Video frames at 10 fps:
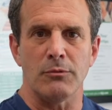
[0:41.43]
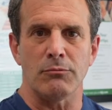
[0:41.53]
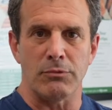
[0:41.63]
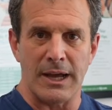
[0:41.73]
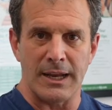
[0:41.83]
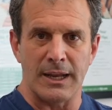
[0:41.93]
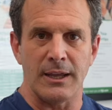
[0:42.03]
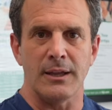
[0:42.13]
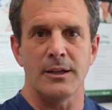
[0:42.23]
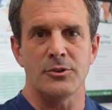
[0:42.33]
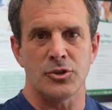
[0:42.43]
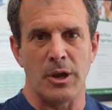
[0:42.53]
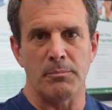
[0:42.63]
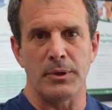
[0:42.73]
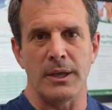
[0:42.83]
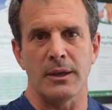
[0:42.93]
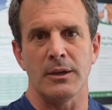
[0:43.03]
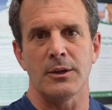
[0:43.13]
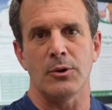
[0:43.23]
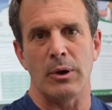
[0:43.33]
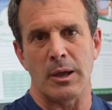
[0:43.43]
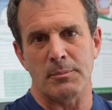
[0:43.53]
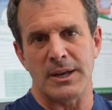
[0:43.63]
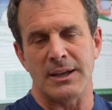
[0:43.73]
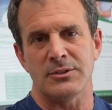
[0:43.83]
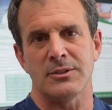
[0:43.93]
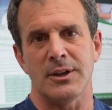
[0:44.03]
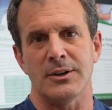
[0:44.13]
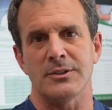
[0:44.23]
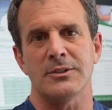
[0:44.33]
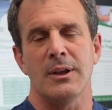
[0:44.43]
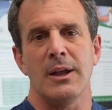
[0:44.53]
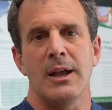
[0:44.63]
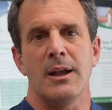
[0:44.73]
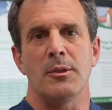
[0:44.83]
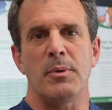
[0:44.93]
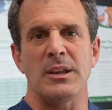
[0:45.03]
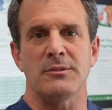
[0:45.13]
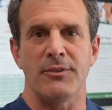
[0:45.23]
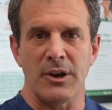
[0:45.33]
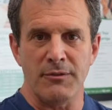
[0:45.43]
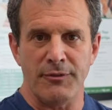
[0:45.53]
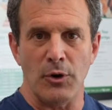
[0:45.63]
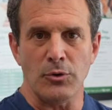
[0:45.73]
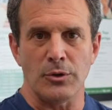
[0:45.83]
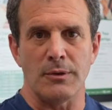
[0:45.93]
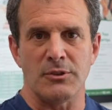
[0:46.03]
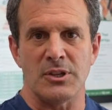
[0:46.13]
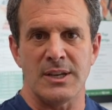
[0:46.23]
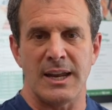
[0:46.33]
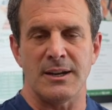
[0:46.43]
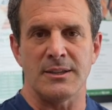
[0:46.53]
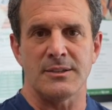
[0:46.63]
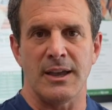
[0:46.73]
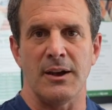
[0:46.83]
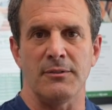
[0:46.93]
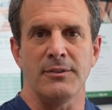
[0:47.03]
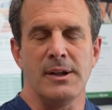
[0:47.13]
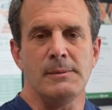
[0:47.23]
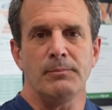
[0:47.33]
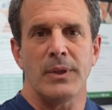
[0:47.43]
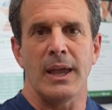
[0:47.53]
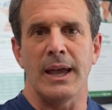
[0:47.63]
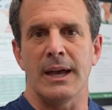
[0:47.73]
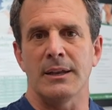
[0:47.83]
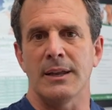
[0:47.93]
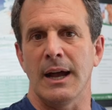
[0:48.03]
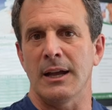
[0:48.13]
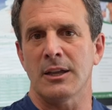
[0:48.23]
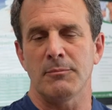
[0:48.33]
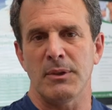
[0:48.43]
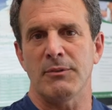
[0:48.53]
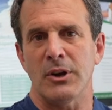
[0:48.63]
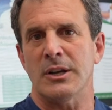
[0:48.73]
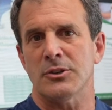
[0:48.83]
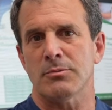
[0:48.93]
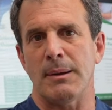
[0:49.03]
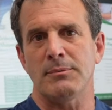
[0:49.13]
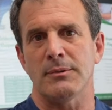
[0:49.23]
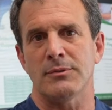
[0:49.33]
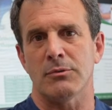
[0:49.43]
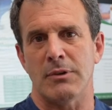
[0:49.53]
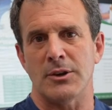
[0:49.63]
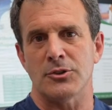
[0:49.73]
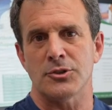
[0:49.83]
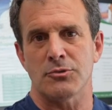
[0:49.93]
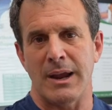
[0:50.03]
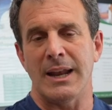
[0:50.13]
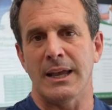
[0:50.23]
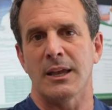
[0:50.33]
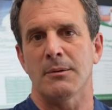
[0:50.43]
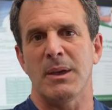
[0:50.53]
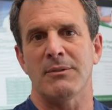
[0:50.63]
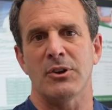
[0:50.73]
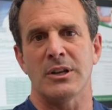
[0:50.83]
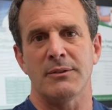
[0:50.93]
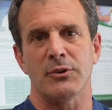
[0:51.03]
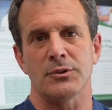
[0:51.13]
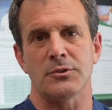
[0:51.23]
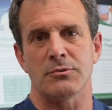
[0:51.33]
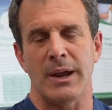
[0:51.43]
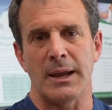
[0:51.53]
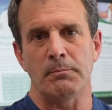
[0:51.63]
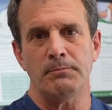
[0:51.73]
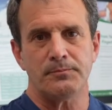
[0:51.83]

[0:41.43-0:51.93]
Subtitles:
running, jumping, going up and down stairs. The pain is very focal over the tendon itself, and it can be very disruptive to runners' training. It can make it very difficult to train.